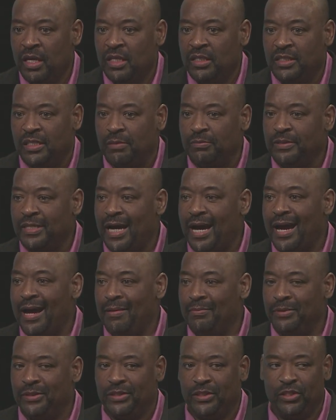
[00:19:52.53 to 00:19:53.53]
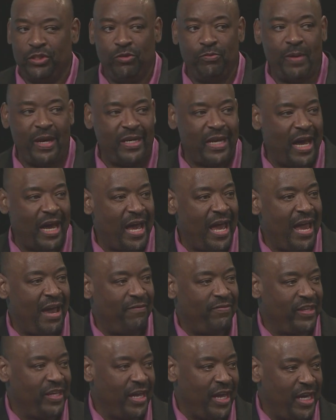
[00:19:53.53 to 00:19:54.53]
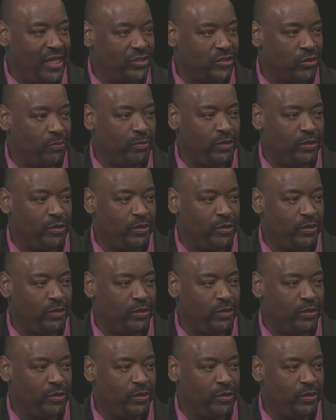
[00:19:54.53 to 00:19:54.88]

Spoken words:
sometimes you may not have the answer,